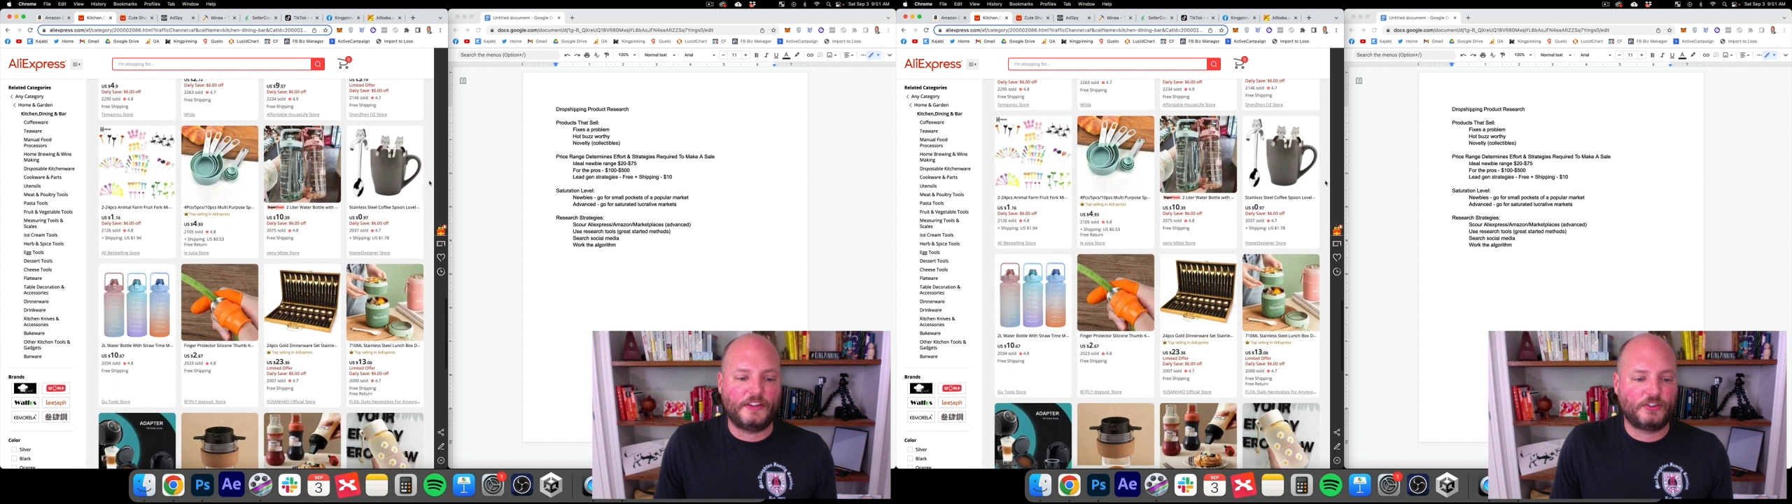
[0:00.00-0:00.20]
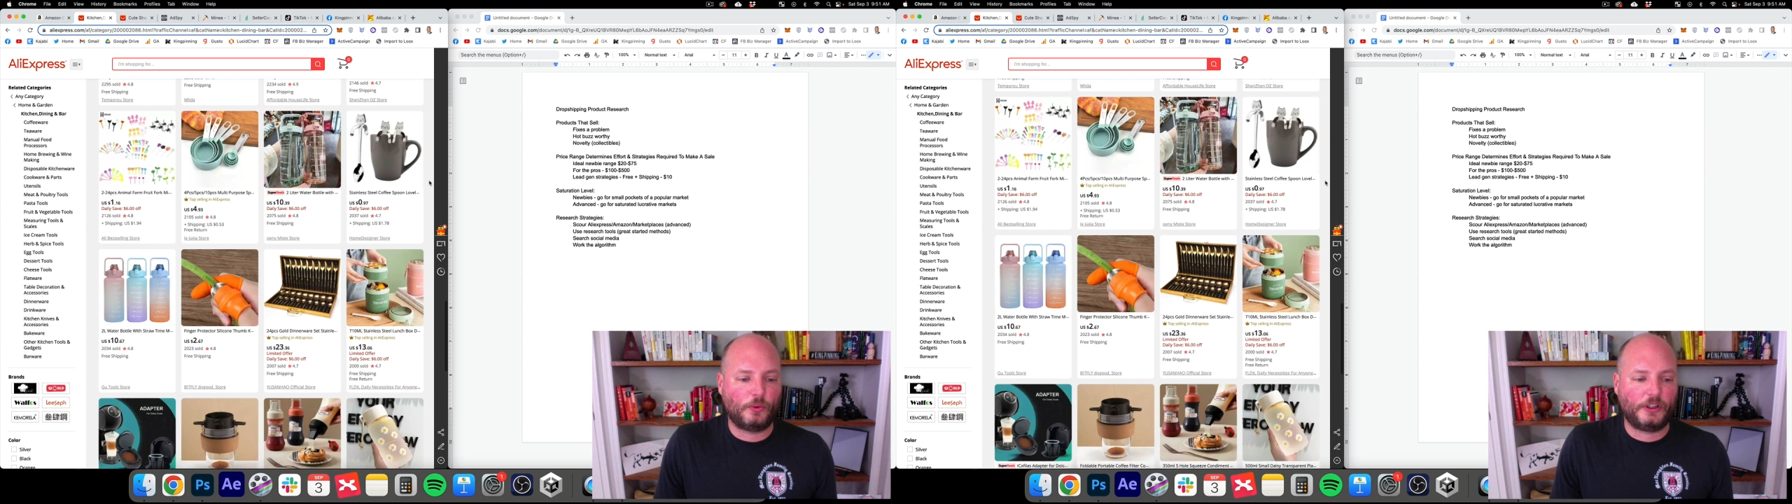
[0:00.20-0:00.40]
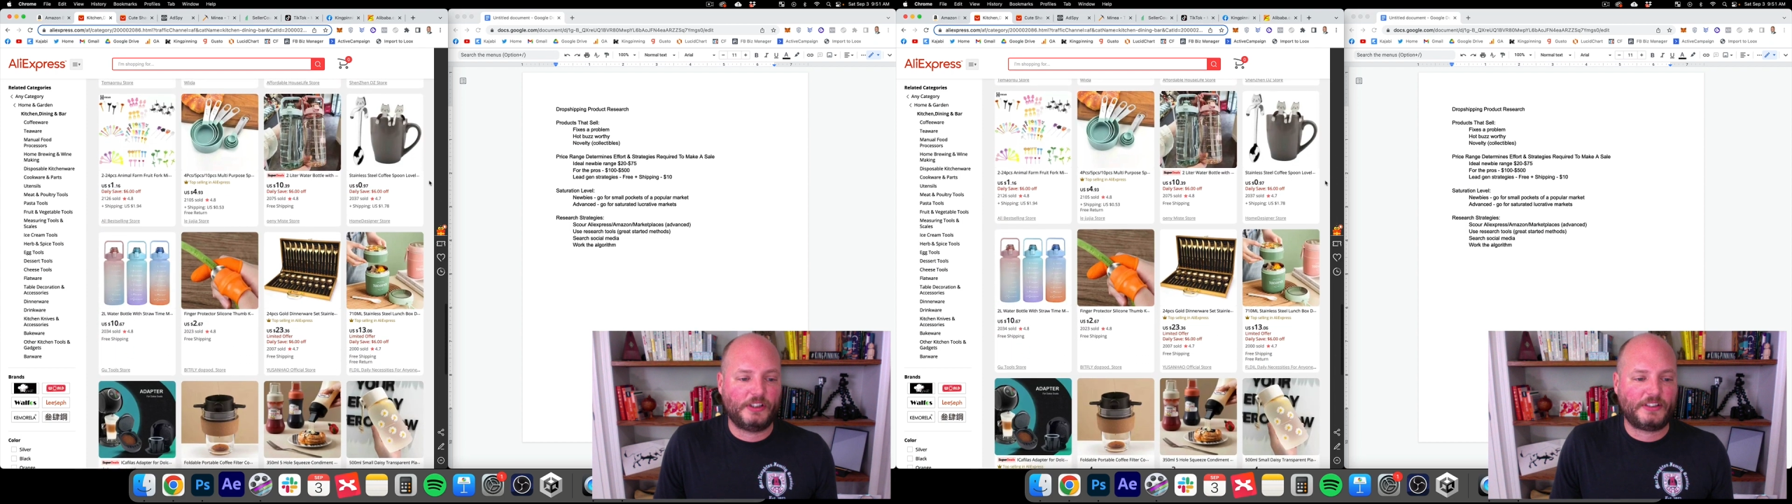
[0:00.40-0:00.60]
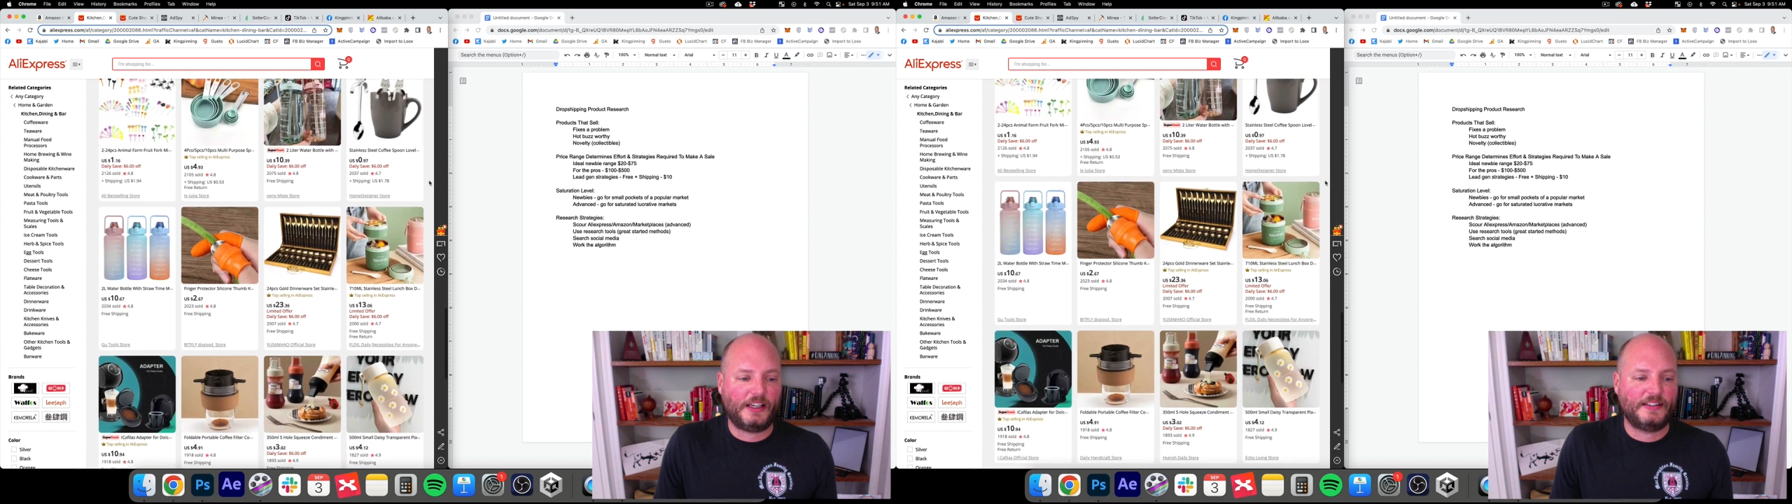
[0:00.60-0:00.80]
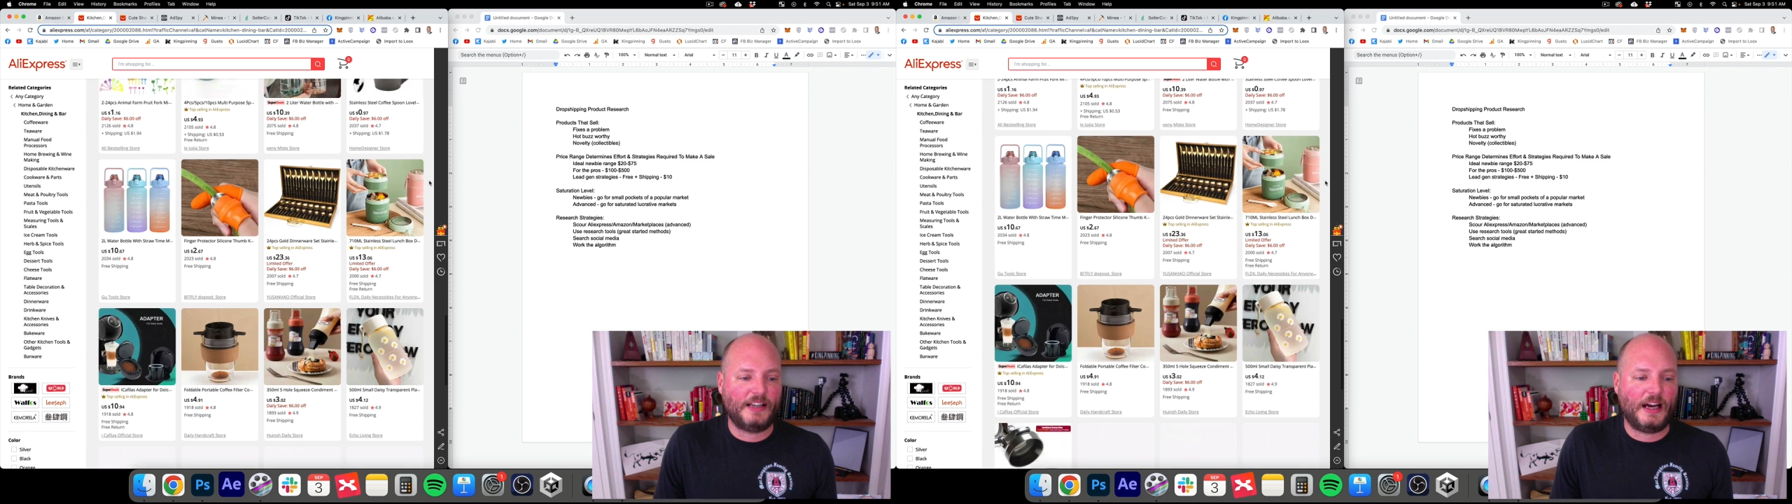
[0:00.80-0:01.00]
So we're going to just kind
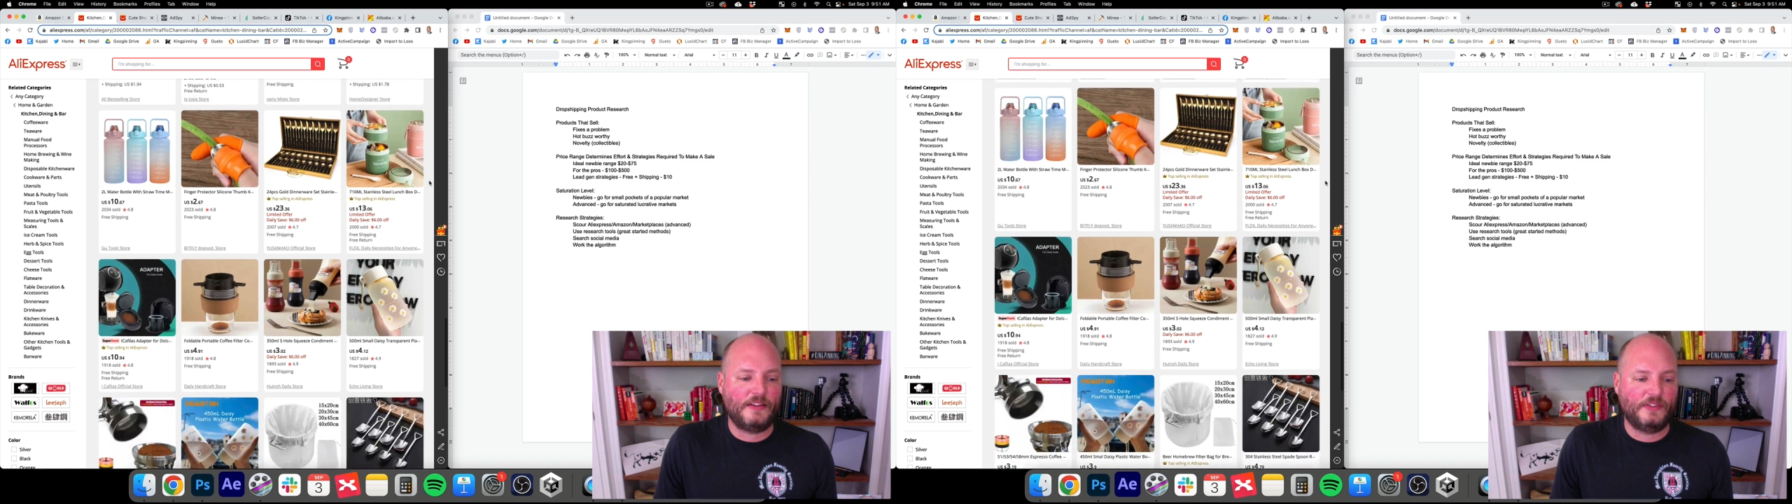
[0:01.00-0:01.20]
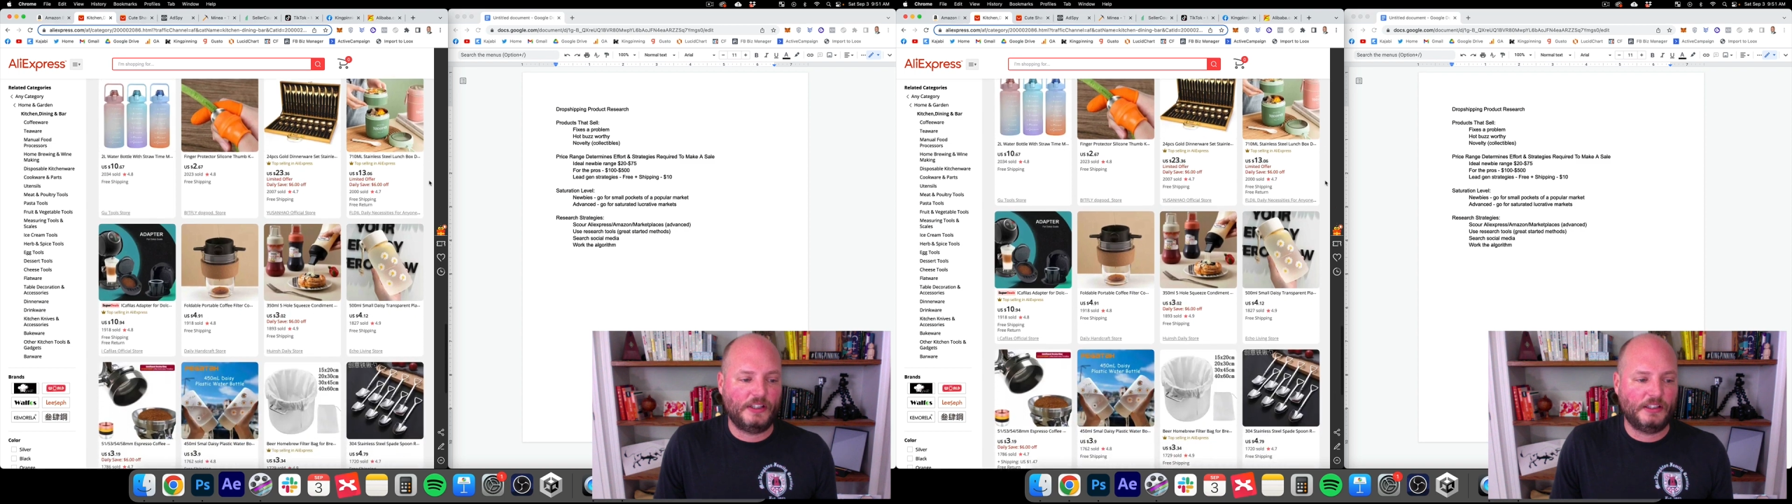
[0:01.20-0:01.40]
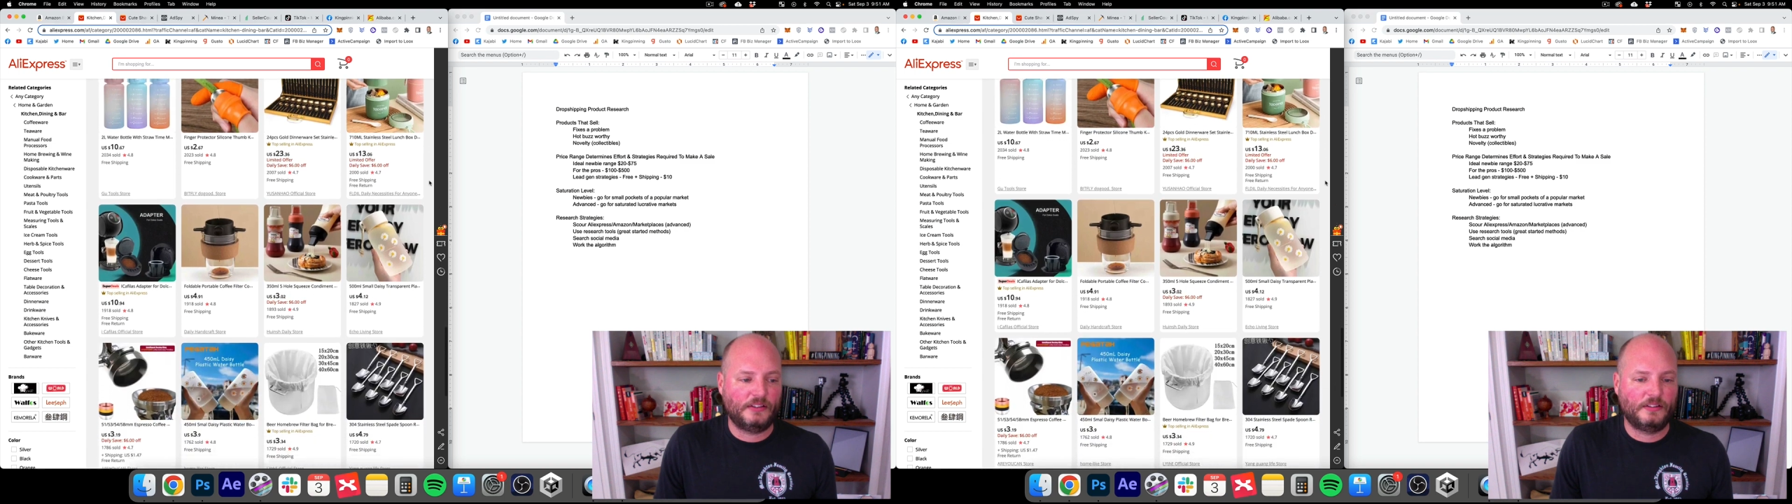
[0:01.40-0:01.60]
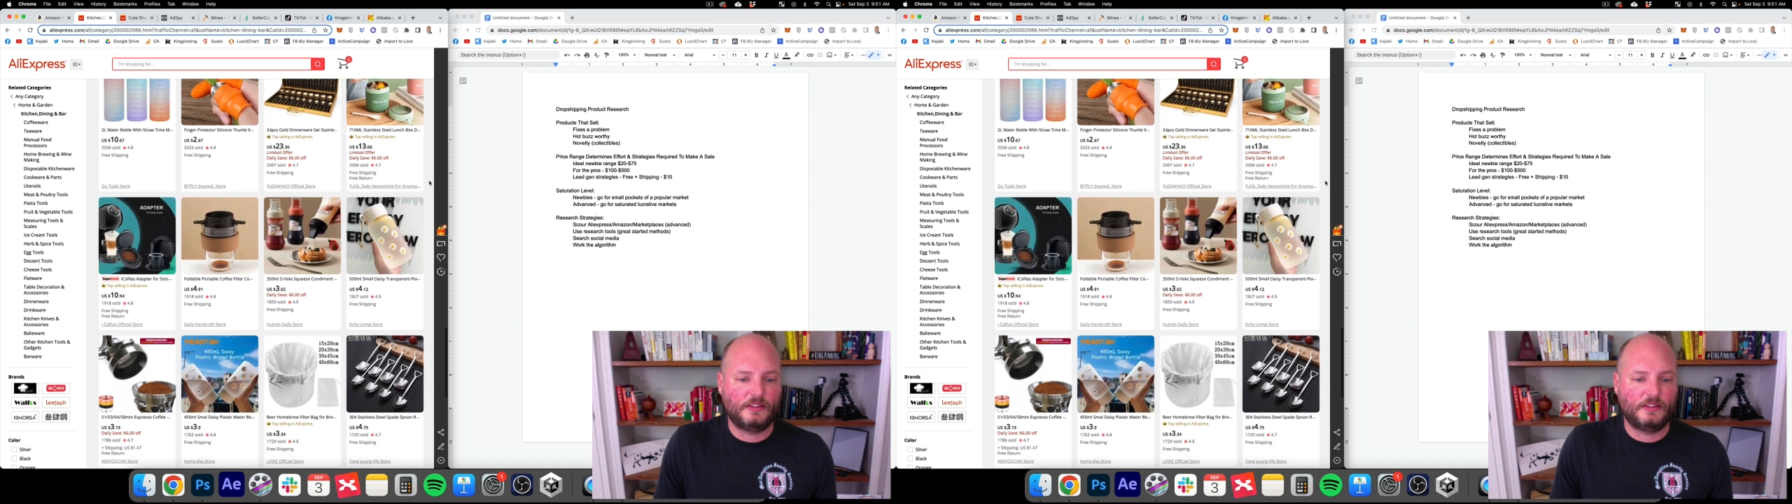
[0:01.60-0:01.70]
of dive in.